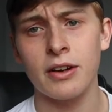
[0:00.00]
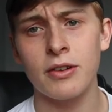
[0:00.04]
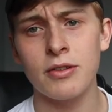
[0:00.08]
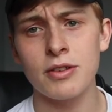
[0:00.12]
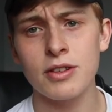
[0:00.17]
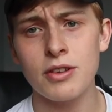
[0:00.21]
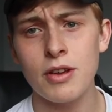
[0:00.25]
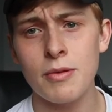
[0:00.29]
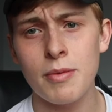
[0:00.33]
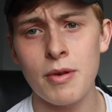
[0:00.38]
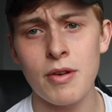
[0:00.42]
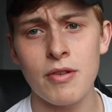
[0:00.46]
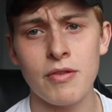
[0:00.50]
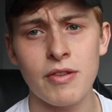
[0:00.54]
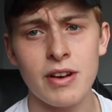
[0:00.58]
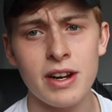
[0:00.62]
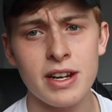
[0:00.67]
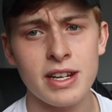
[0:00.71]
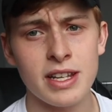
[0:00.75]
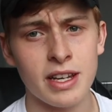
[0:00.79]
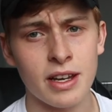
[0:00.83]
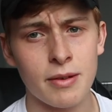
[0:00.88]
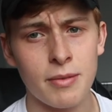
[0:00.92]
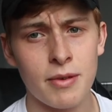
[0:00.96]
and also a bit of
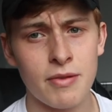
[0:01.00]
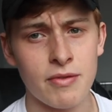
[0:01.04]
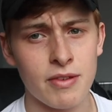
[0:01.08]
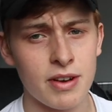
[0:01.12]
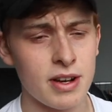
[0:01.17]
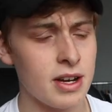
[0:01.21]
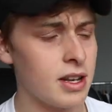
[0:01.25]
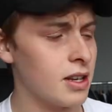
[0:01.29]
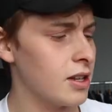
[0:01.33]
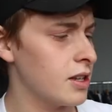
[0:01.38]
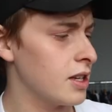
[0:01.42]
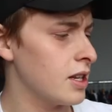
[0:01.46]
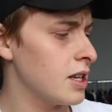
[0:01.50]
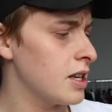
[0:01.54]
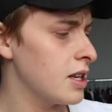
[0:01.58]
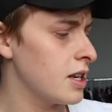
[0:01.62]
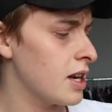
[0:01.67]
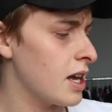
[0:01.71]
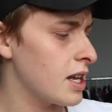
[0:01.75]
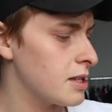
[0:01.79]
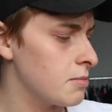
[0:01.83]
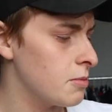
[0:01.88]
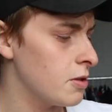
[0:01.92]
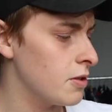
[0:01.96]
reading. I've been reading The
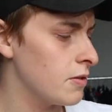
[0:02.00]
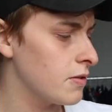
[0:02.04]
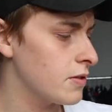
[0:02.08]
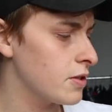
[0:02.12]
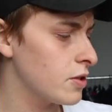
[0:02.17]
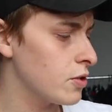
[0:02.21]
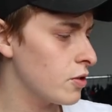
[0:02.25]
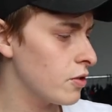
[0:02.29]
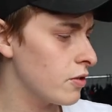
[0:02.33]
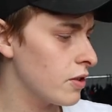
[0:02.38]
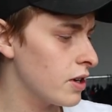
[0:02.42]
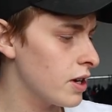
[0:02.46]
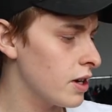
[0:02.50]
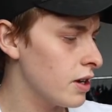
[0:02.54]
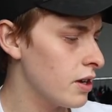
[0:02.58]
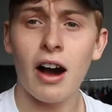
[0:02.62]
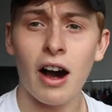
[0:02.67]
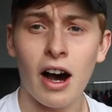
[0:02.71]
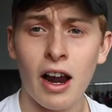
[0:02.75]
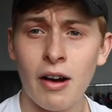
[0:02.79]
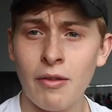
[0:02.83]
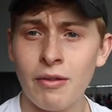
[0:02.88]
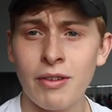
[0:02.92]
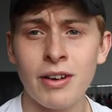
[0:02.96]
Anatomy of Story.
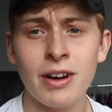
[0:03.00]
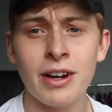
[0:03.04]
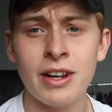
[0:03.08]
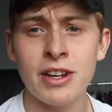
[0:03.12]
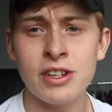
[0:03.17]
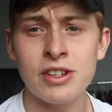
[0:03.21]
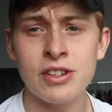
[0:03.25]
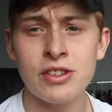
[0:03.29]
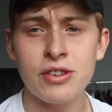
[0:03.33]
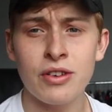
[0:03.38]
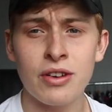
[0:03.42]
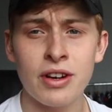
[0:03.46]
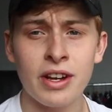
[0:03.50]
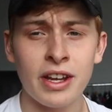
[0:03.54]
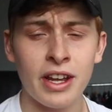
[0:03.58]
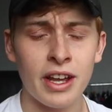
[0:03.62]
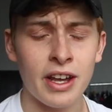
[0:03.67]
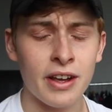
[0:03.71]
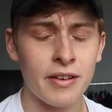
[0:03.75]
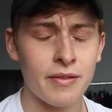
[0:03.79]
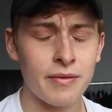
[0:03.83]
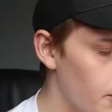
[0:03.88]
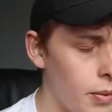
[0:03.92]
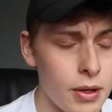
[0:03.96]
I'm really enjoying
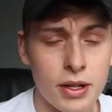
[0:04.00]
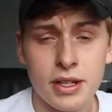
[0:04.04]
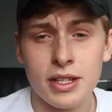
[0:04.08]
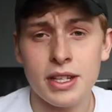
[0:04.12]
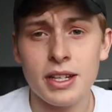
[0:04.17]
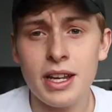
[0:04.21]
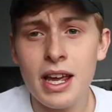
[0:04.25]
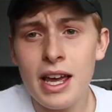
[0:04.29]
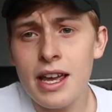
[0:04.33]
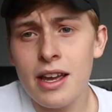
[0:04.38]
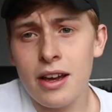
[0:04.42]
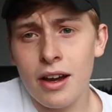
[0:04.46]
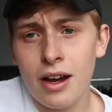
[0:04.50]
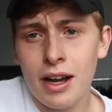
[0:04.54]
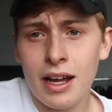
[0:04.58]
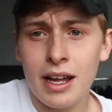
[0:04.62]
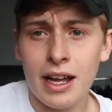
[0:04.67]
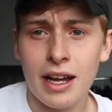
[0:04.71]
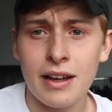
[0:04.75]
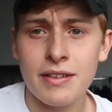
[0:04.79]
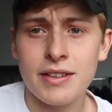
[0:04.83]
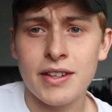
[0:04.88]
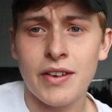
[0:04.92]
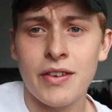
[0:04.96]
it. But today
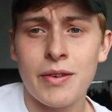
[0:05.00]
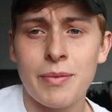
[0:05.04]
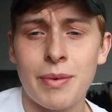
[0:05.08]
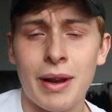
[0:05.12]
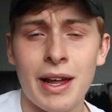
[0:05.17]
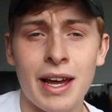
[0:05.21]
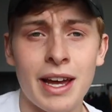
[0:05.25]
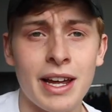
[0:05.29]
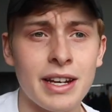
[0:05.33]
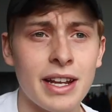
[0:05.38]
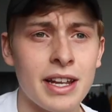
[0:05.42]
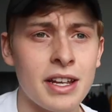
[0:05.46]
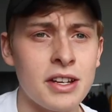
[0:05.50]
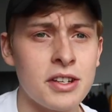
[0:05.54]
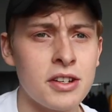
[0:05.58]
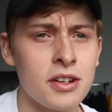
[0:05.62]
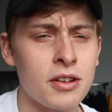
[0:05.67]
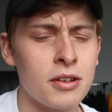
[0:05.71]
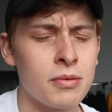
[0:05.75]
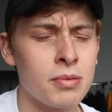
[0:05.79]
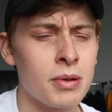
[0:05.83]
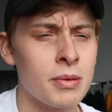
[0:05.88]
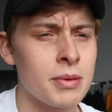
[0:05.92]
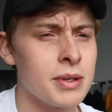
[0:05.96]
I have something planned, as
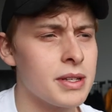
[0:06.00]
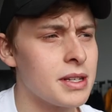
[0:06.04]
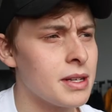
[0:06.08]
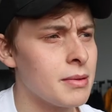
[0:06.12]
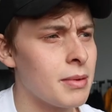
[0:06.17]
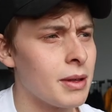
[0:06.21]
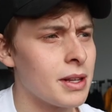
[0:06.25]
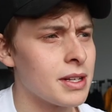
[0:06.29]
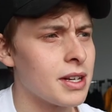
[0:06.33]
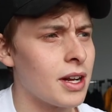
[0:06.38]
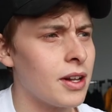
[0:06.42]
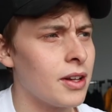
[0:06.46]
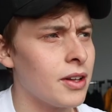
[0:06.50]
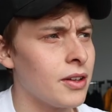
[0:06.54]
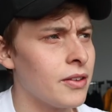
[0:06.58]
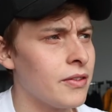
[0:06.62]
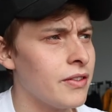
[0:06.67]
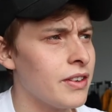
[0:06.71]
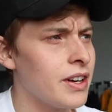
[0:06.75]
you could probably see by the title of the